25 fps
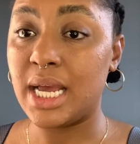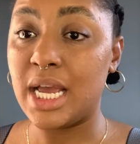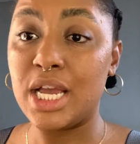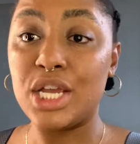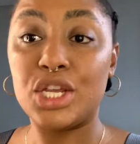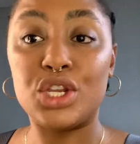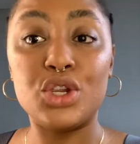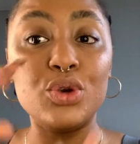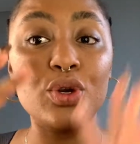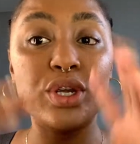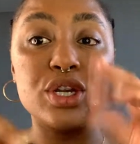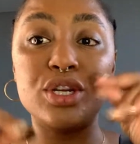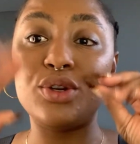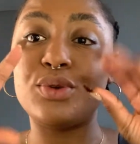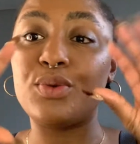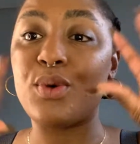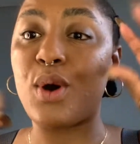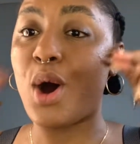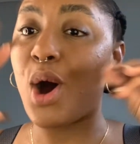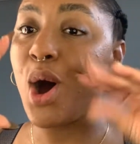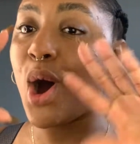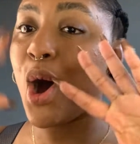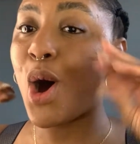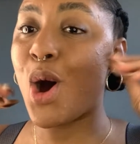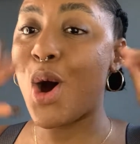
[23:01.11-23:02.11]
You can do
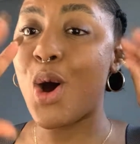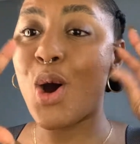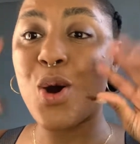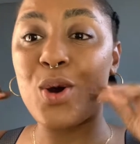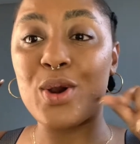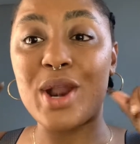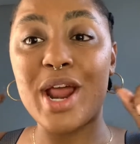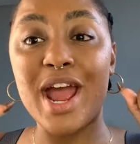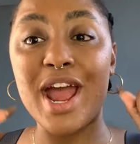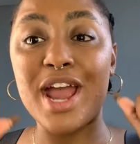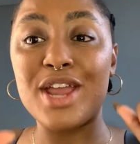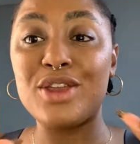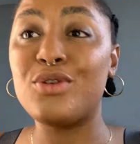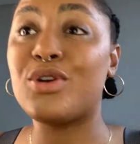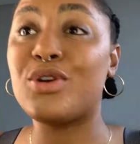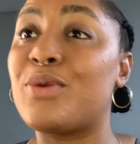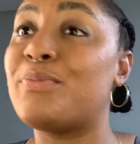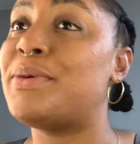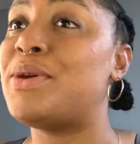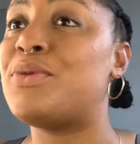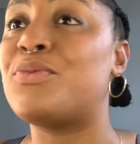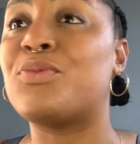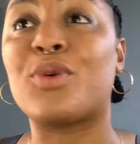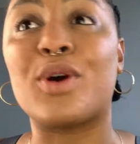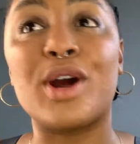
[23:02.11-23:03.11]
all that. You
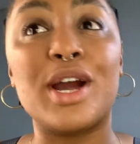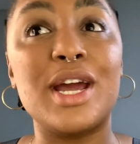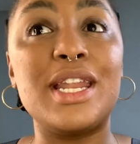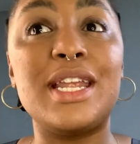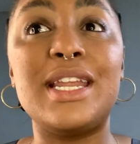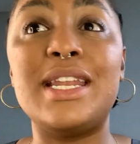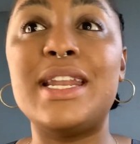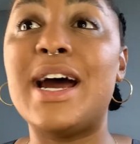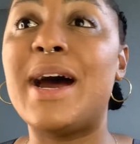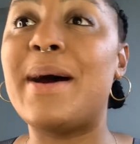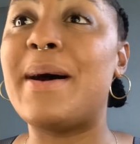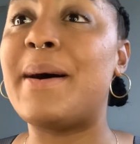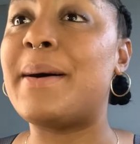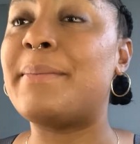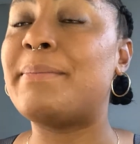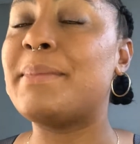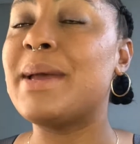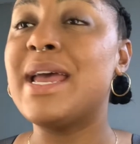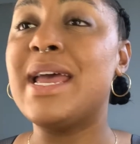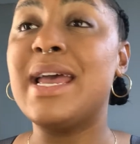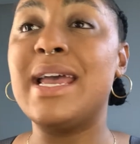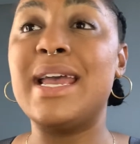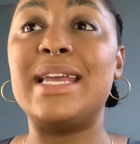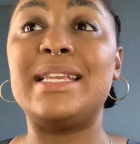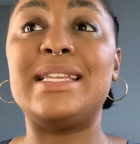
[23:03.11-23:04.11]
be running up,
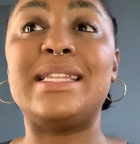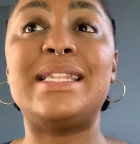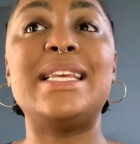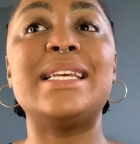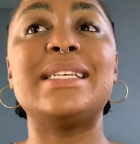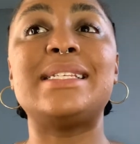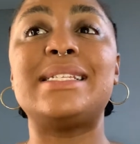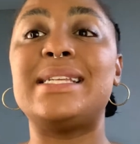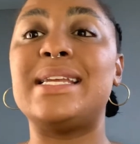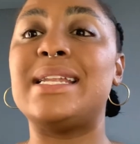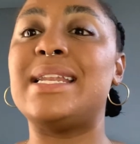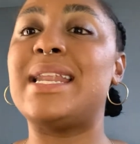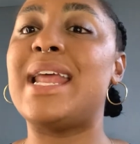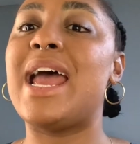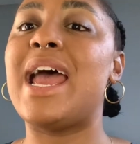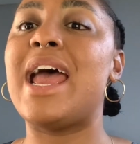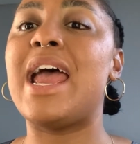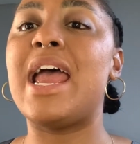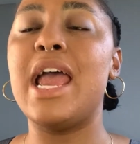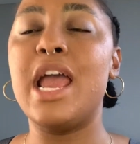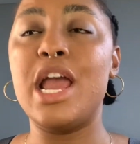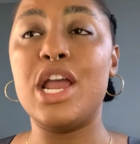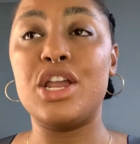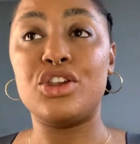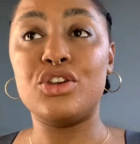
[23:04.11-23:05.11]
this and that.
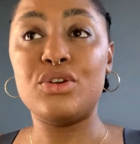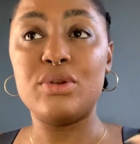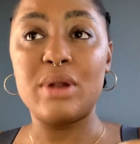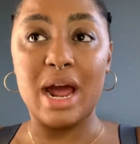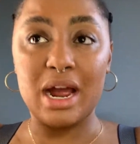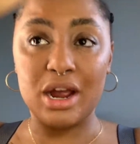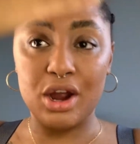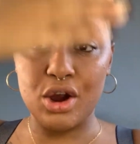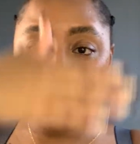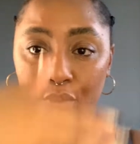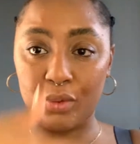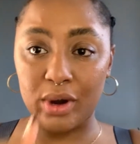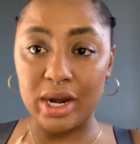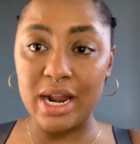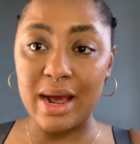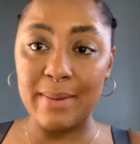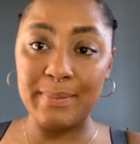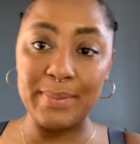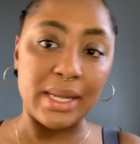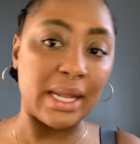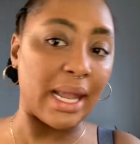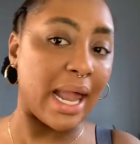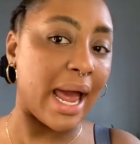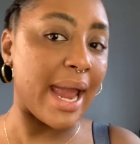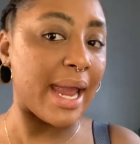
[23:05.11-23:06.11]
You're not going to run up
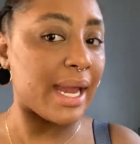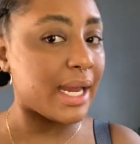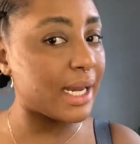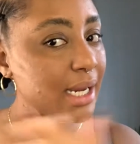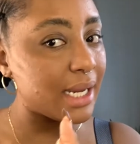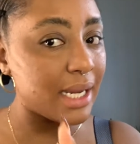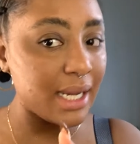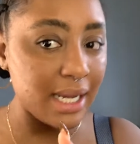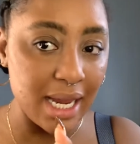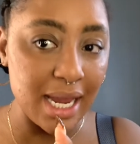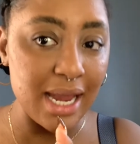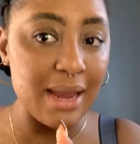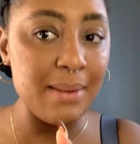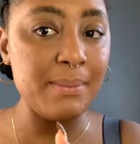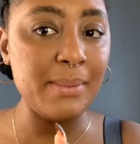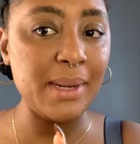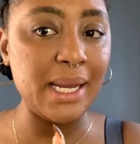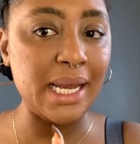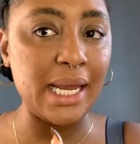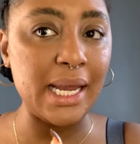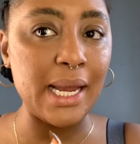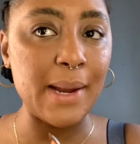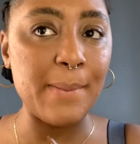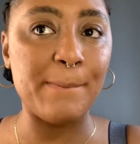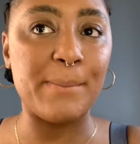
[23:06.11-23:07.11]
and like hit
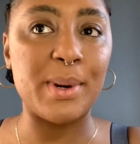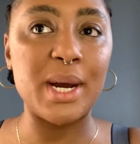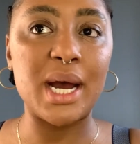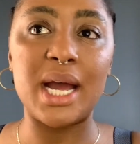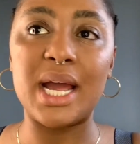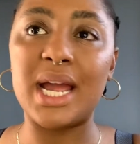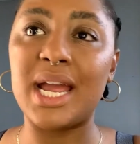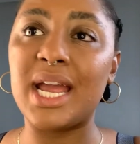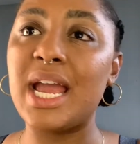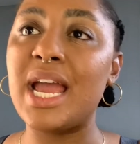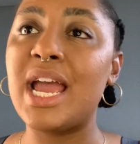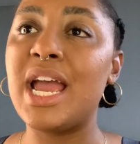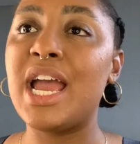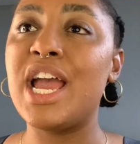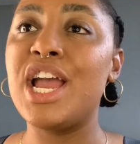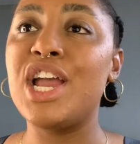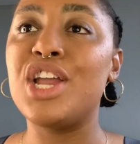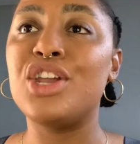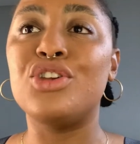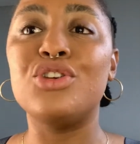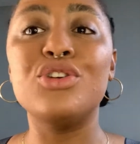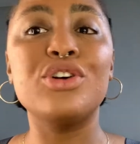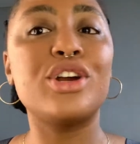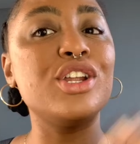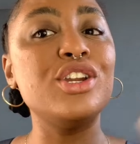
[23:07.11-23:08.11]
me, but
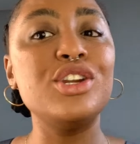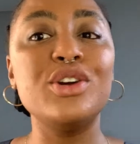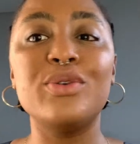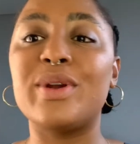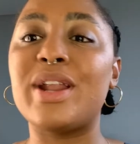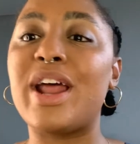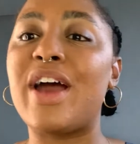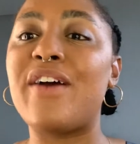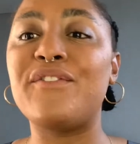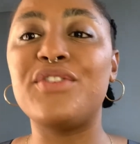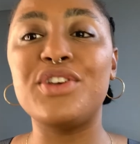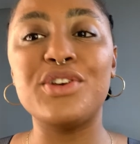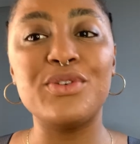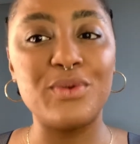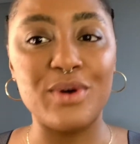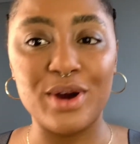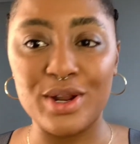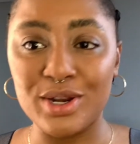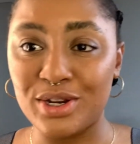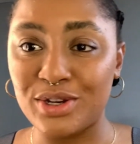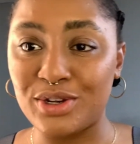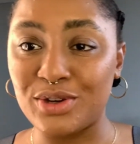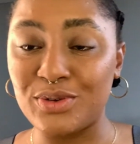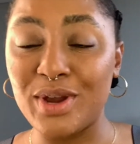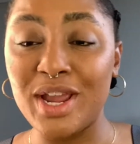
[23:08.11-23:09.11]
you can do whatever you want
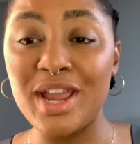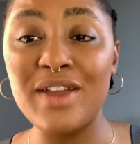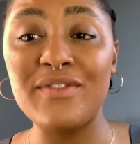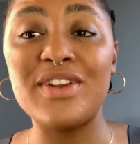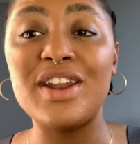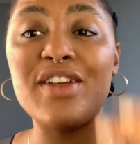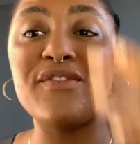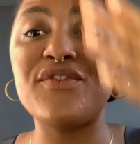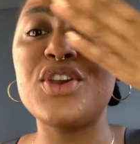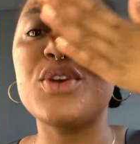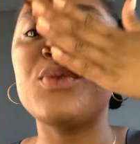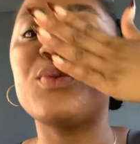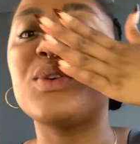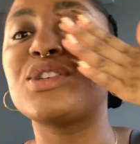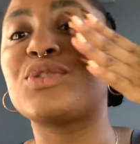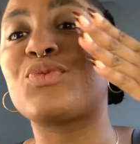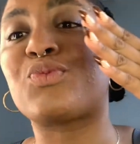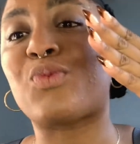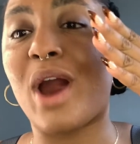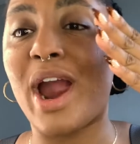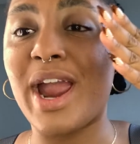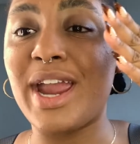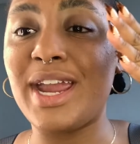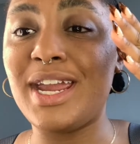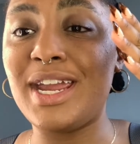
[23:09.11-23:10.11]
to do. Even if you was
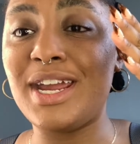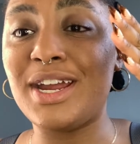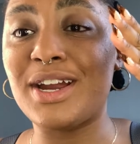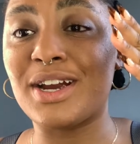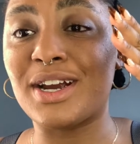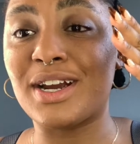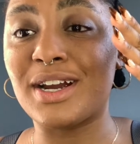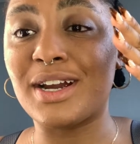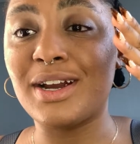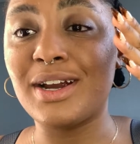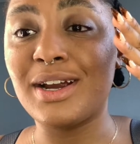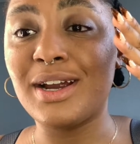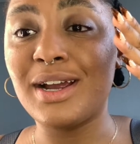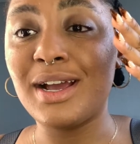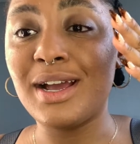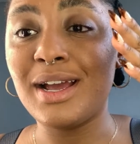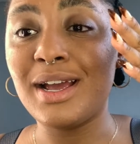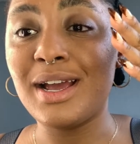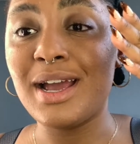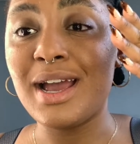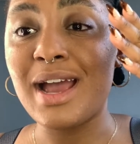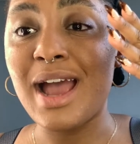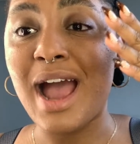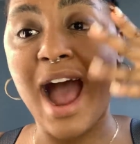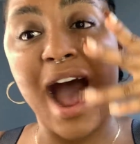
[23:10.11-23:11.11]
right here,
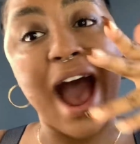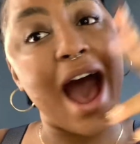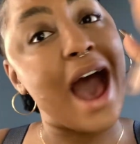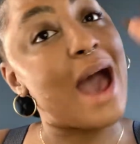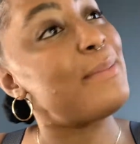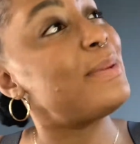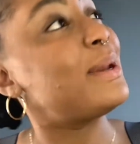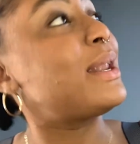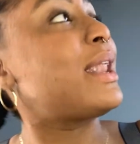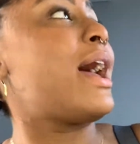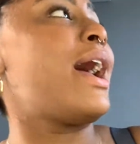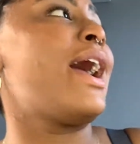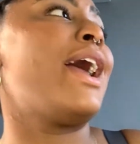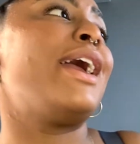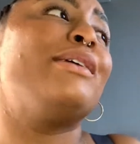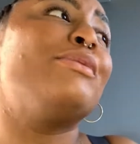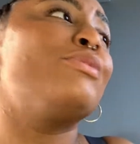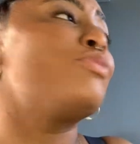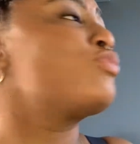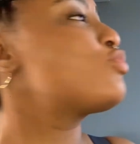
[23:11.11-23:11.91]
I'd be like,